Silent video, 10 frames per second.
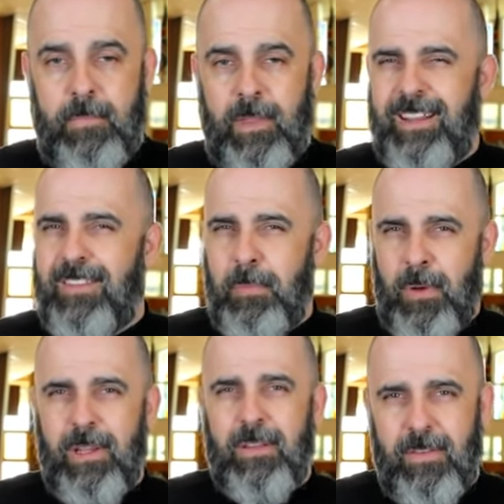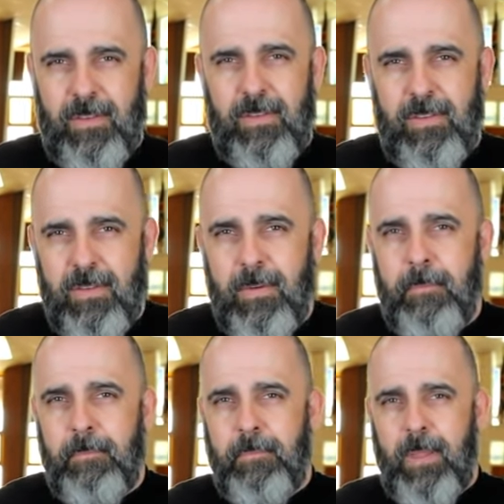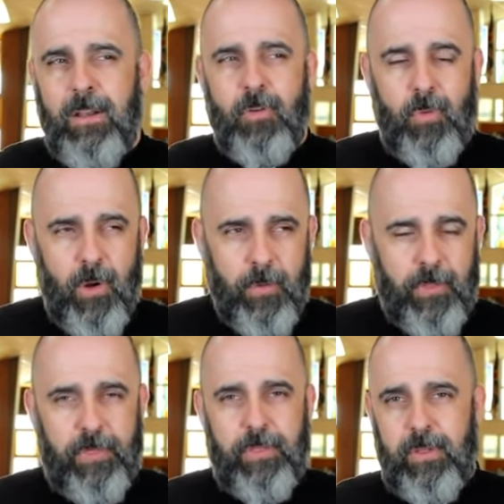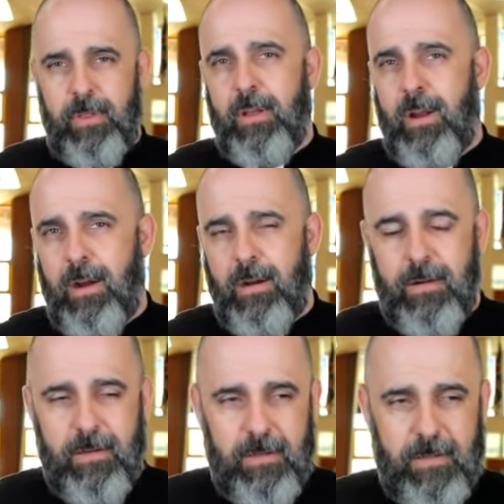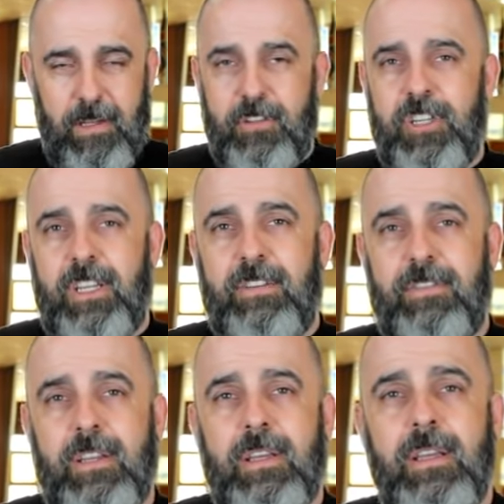that experiences and growth are achieved.